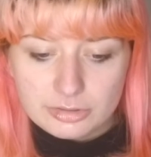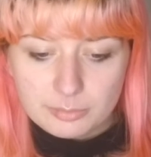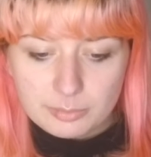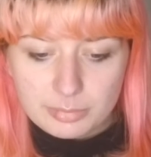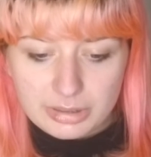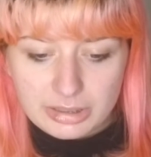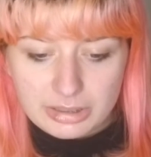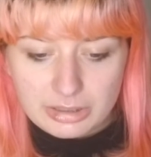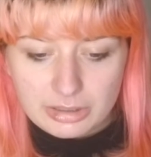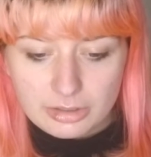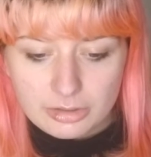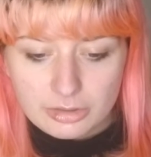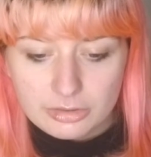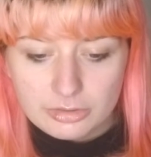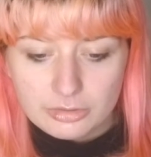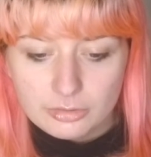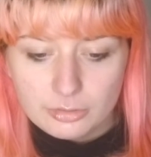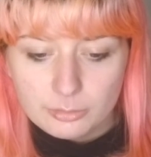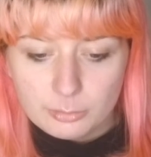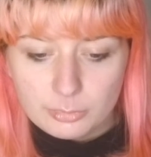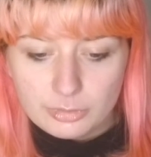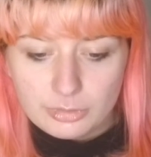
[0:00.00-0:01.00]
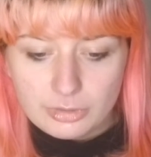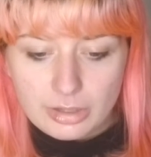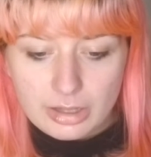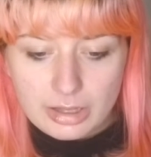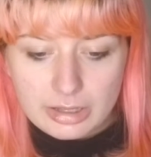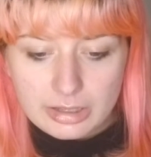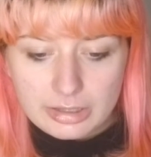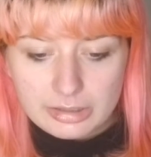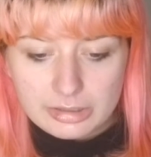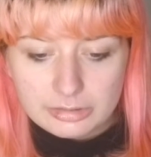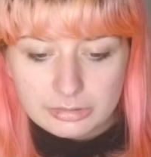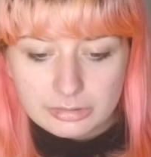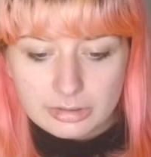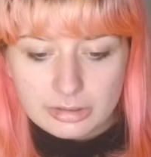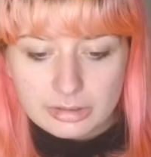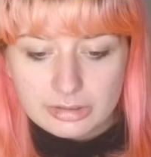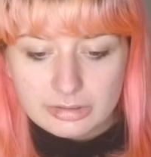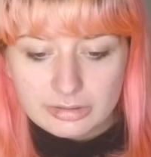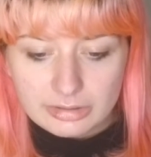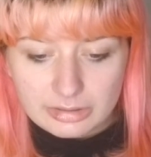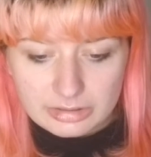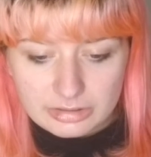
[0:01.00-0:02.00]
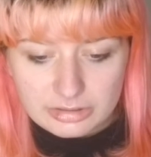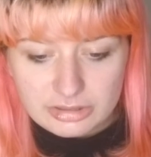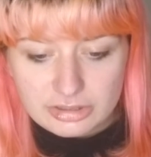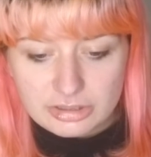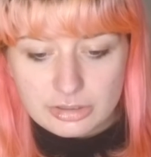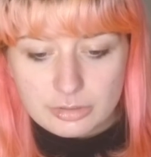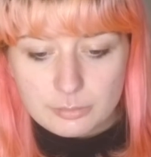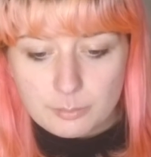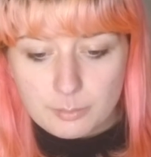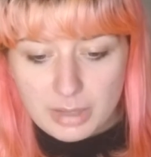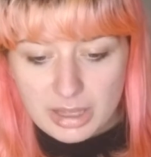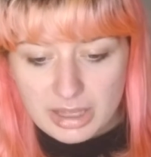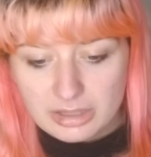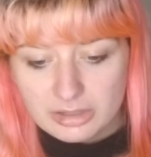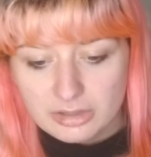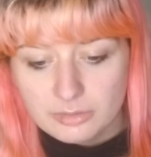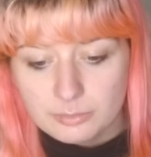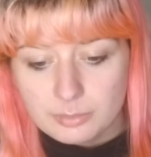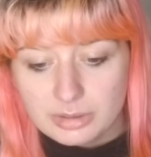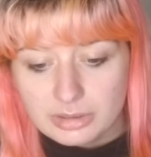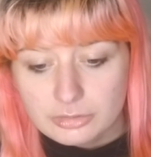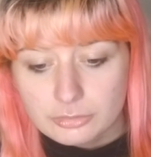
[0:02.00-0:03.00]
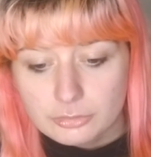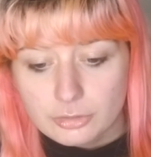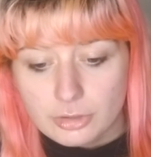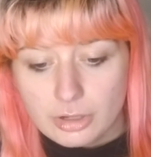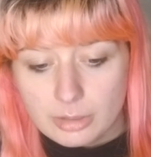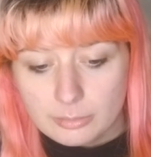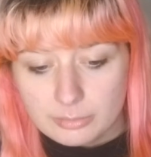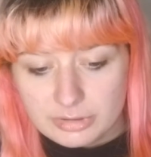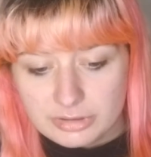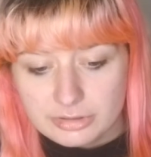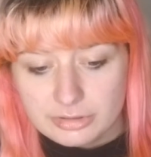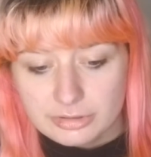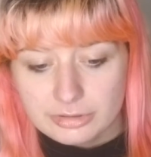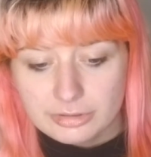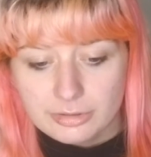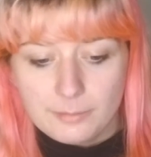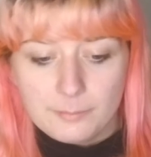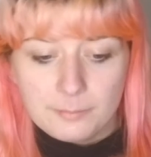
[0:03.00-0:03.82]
by a thermal ionization mass spectrometer